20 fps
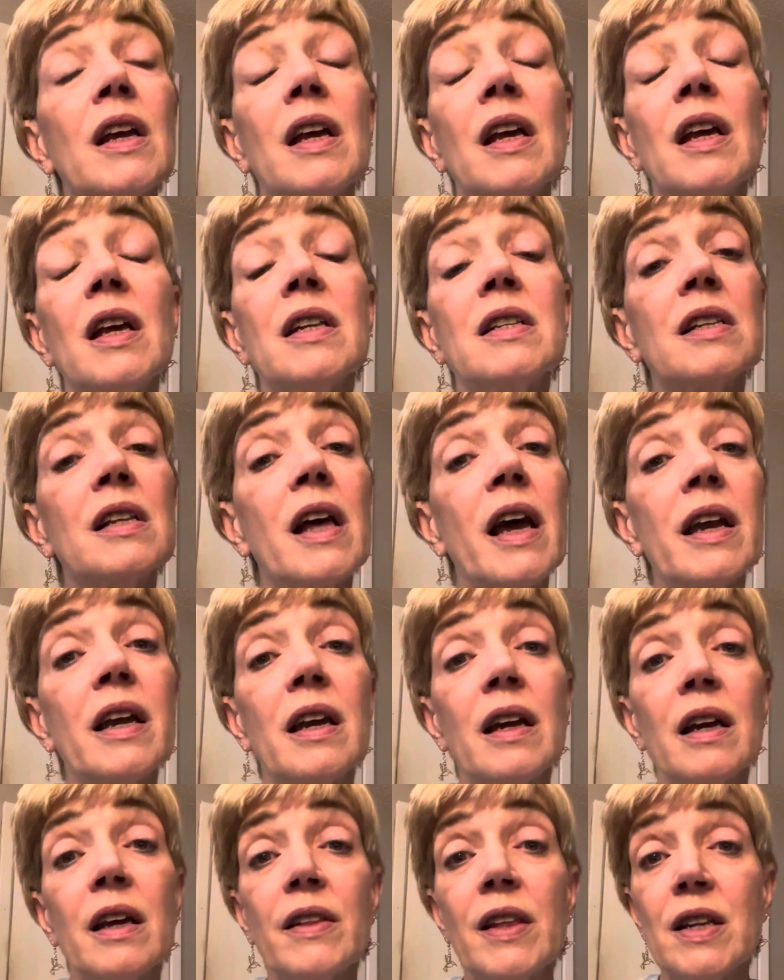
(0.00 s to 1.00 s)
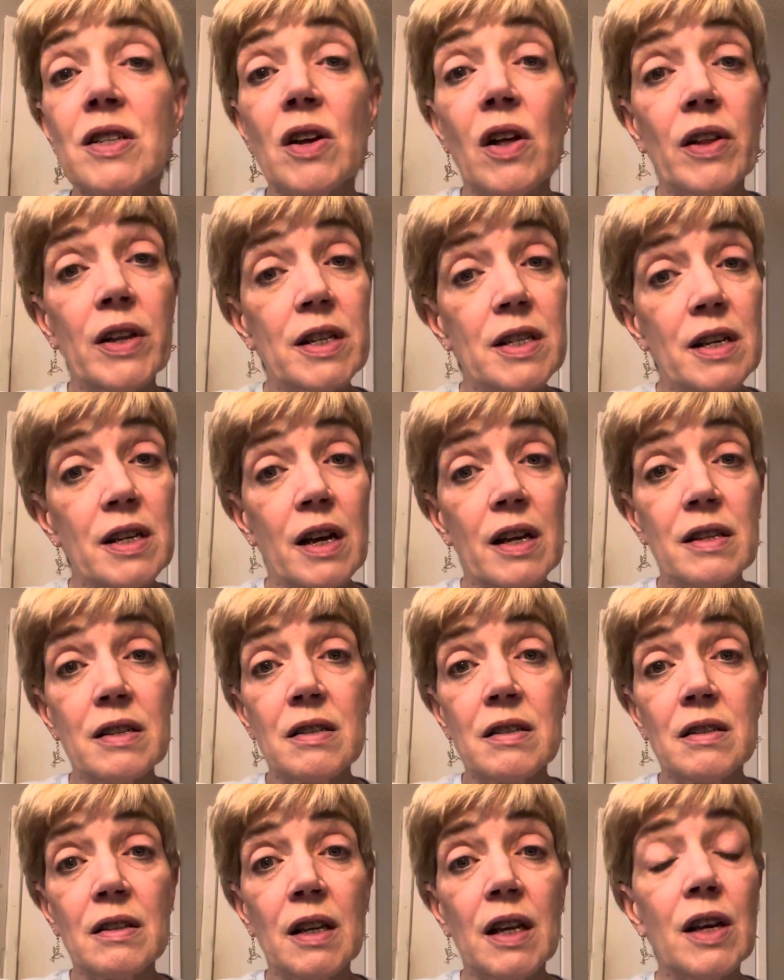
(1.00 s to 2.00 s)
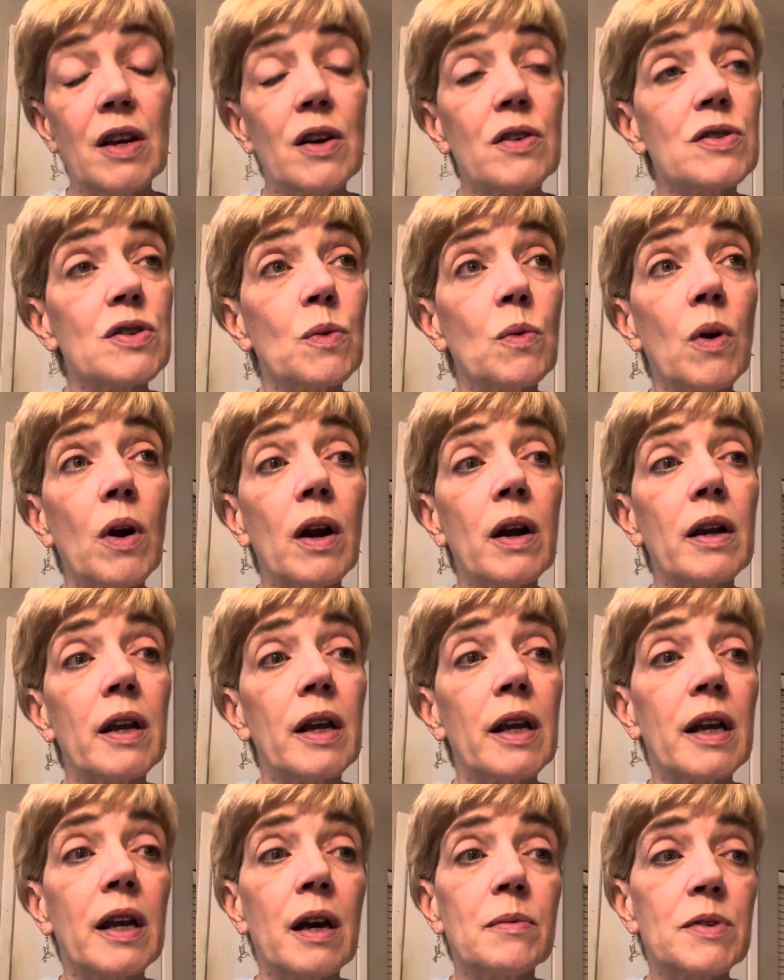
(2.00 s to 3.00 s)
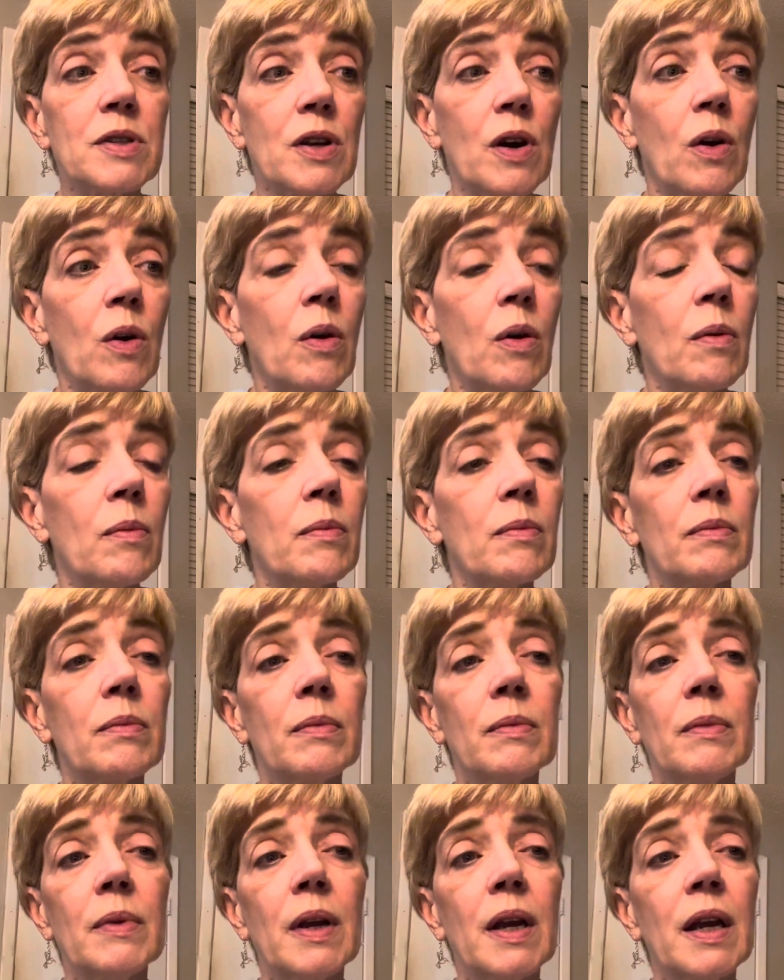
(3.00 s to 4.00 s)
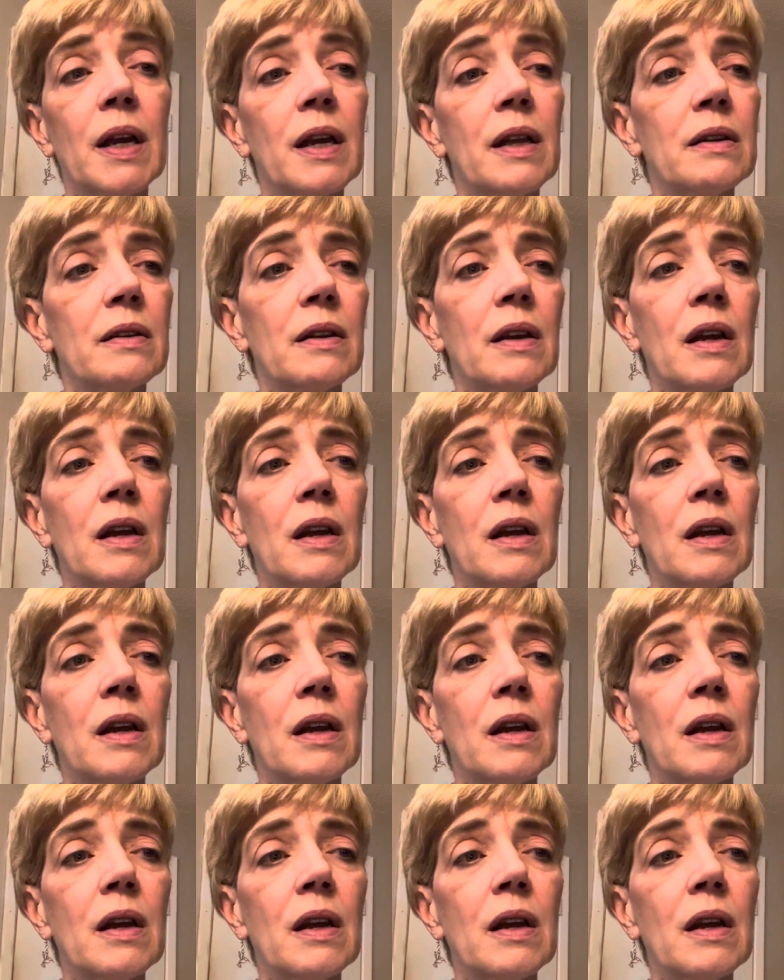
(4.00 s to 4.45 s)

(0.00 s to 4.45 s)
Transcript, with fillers: it's like that's all he does he goes to work he comes home and